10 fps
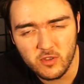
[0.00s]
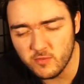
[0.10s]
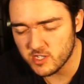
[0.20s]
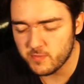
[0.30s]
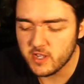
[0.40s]

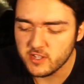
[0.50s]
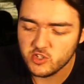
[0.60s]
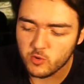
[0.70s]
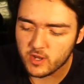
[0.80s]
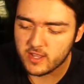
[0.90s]
Just because
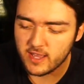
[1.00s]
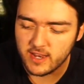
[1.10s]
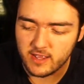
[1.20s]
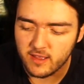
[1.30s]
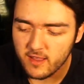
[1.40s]
you were
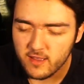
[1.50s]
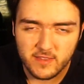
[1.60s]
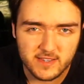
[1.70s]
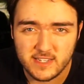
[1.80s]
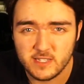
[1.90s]
getting
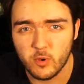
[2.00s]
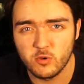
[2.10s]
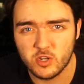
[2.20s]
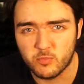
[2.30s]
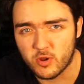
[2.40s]
this
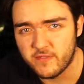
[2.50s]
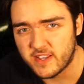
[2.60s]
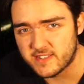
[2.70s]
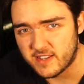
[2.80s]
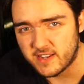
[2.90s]
exposure
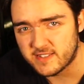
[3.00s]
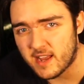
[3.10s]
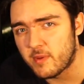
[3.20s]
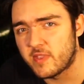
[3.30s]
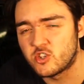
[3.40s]
previously does not
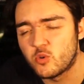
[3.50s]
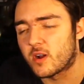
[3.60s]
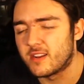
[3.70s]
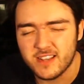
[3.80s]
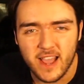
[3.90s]
mean that you are
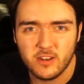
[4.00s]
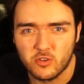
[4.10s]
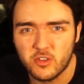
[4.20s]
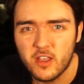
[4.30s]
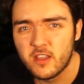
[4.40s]

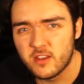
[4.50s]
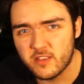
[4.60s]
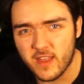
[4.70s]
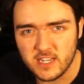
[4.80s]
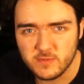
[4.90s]
entitled to
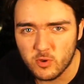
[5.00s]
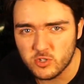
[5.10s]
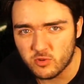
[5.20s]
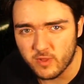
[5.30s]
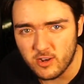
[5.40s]
that
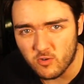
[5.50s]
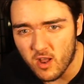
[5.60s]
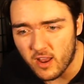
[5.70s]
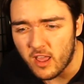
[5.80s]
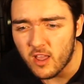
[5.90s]
exposure later
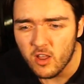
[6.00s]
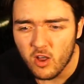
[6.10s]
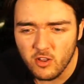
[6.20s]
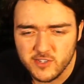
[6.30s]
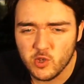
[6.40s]
on.
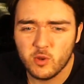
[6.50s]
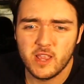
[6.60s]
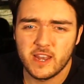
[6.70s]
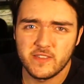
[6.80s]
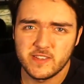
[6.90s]
Also, a
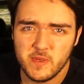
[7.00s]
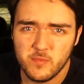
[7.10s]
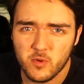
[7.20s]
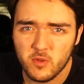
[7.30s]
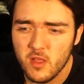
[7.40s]
lot of these
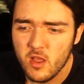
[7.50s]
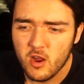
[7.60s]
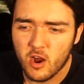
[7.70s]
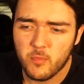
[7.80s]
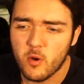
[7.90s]
people
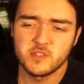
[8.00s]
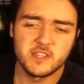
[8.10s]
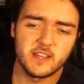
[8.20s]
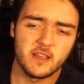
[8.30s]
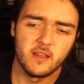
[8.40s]
are
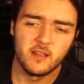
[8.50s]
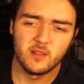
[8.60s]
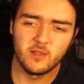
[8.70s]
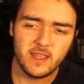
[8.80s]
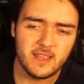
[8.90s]
posting
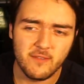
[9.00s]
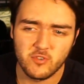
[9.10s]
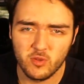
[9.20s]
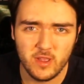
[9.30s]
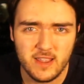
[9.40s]
link
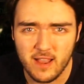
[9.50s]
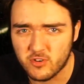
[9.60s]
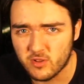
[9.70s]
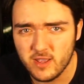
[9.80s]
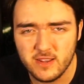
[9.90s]
after link after
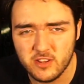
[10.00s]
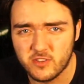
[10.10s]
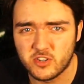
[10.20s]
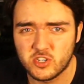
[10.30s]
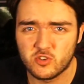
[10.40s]
link to
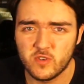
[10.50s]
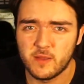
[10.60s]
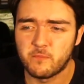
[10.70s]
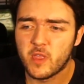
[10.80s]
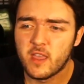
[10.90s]
their
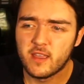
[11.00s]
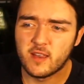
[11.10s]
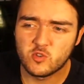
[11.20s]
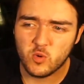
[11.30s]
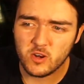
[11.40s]
stream, and
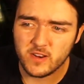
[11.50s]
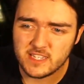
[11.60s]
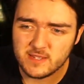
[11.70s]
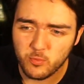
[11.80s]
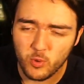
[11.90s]
Twitter
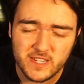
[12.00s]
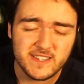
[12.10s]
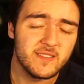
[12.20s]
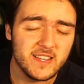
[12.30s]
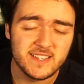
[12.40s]

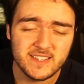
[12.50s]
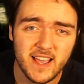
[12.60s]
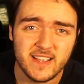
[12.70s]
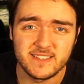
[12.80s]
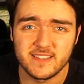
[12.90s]
explicitly
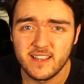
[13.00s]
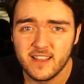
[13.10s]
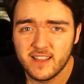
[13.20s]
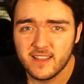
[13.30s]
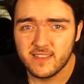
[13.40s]
says
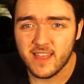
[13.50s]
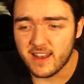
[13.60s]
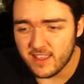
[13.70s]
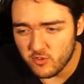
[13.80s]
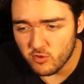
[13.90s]
that
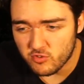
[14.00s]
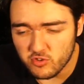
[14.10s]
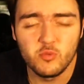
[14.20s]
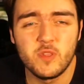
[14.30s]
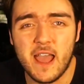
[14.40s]
if you
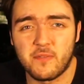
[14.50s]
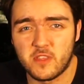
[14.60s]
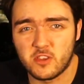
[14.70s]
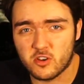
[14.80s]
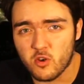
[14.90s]
do that,
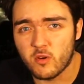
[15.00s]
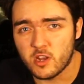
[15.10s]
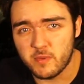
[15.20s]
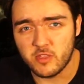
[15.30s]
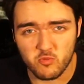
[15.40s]
then you're going to
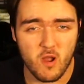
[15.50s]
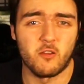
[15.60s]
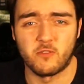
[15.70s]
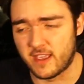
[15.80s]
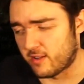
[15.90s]
be
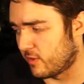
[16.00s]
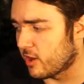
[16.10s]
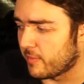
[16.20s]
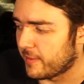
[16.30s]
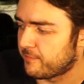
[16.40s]
throttled like a little
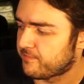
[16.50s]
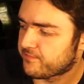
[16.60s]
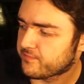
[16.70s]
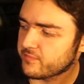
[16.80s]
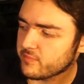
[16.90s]
bit.
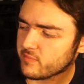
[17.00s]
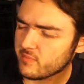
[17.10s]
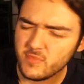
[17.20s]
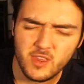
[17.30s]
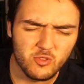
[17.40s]

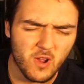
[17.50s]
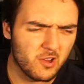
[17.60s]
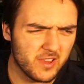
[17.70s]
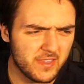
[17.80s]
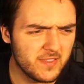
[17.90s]

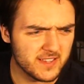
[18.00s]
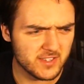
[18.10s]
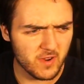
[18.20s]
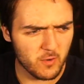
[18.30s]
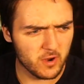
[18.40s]
Throttled, I think that's the
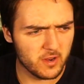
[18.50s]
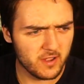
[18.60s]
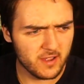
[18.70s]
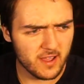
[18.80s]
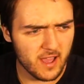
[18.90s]
right word.
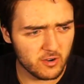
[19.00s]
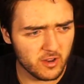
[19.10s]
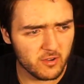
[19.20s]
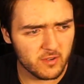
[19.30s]
I don't know.